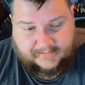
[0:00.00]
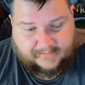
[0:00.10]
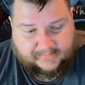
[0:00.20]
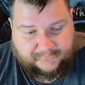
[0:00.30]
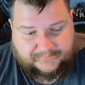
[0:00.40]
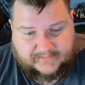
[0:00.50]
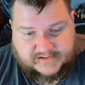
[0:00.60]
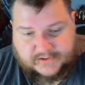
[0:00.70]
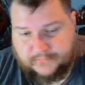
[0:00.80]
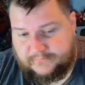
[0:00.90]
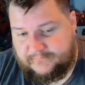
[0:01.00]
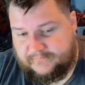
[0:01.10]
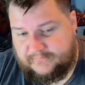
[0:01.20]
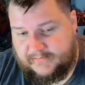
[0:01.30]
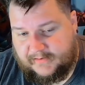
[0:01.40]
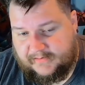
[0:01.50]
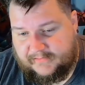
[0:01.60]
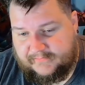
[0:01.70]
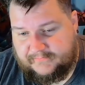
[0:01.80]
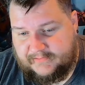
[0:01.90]
Um, so
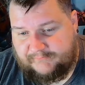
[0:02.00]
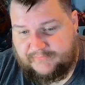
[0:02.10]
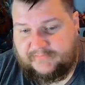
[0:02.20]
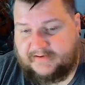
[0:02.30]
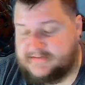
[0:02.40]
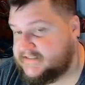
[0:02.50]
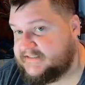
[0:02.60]
uh, if you take the